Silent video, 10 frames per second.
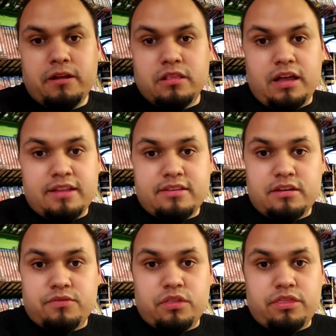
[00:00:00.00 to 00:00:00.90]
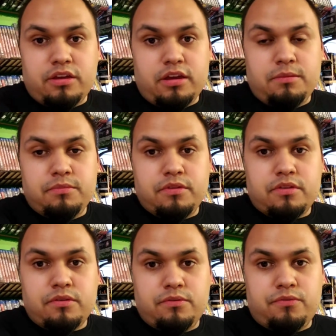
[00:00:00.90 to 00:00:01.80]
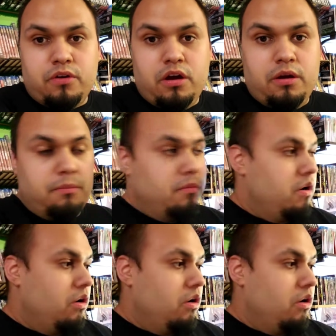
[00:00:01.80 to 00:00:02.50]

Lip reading: Lots of different themes from